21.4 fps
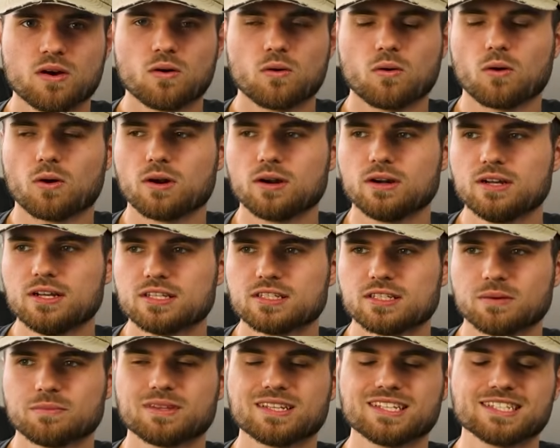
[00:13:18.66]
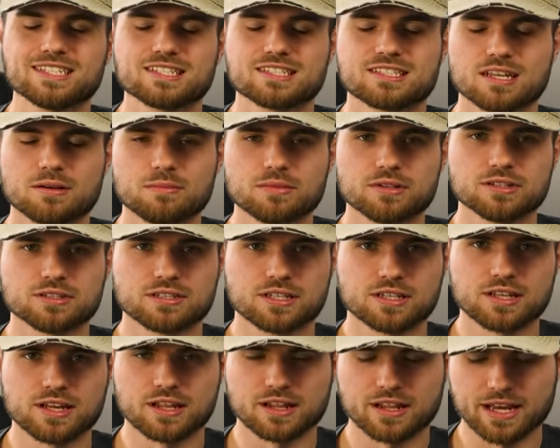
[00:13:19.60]
or something similar to
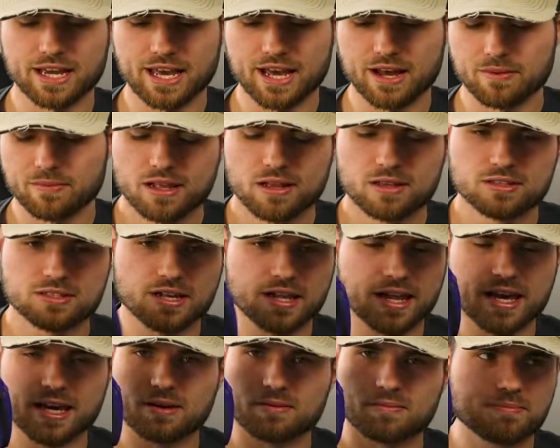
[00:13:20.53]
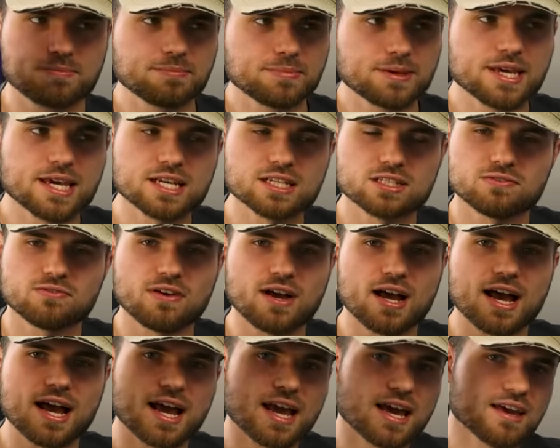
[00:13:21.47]
their layout. So like
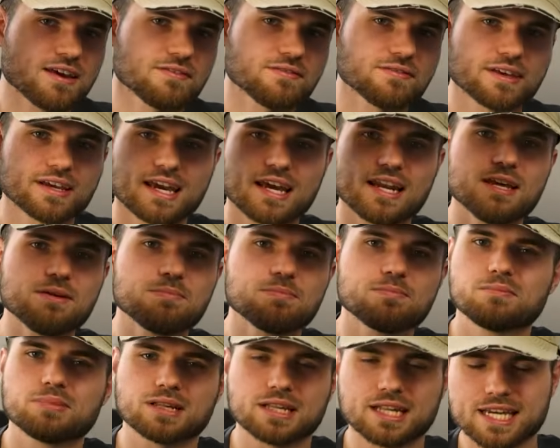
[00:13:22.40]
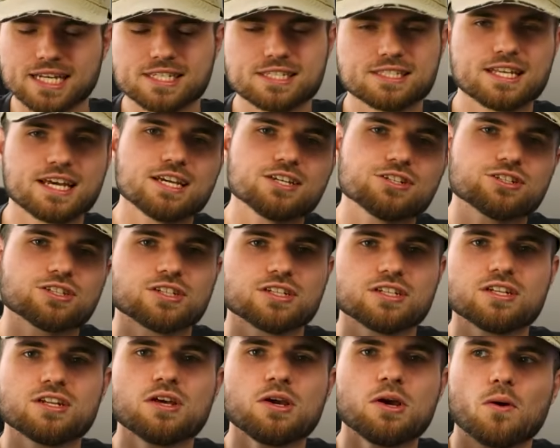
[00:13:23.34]
PS5, like any
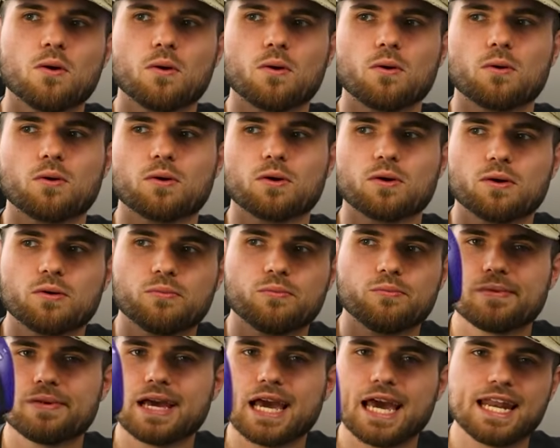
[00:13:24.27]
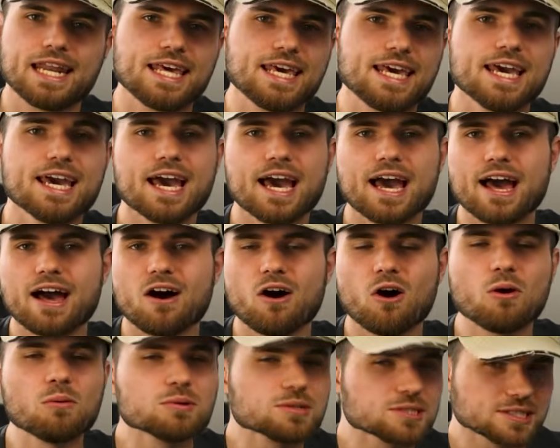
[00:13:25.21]
PlayStation or
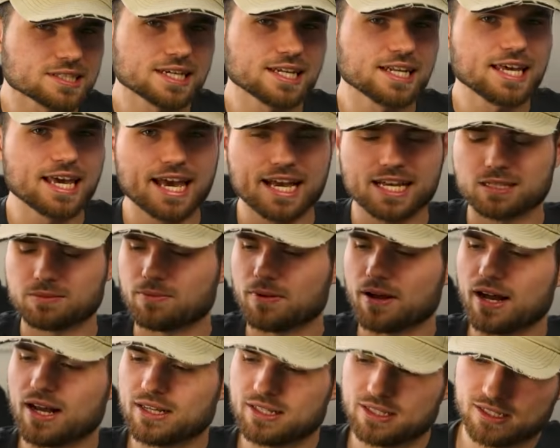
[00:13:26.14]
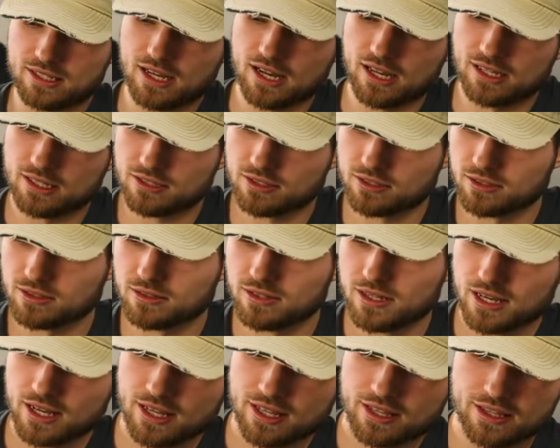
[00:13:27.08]
almost any Xbox console.
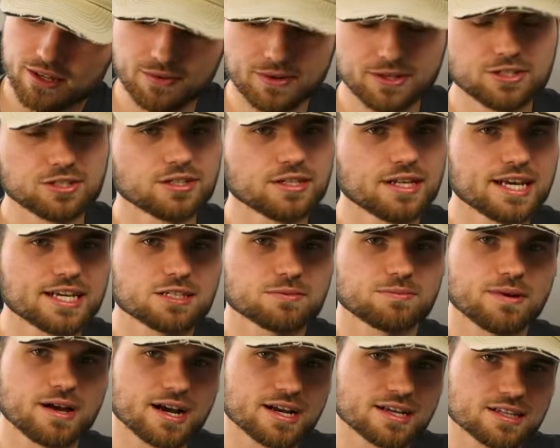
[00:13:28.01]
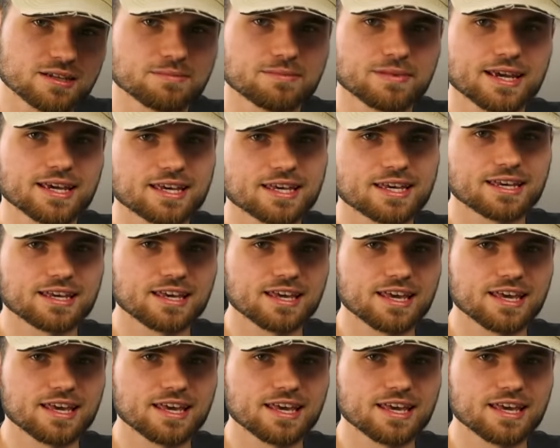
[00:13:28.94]
The original Xbox, I'm like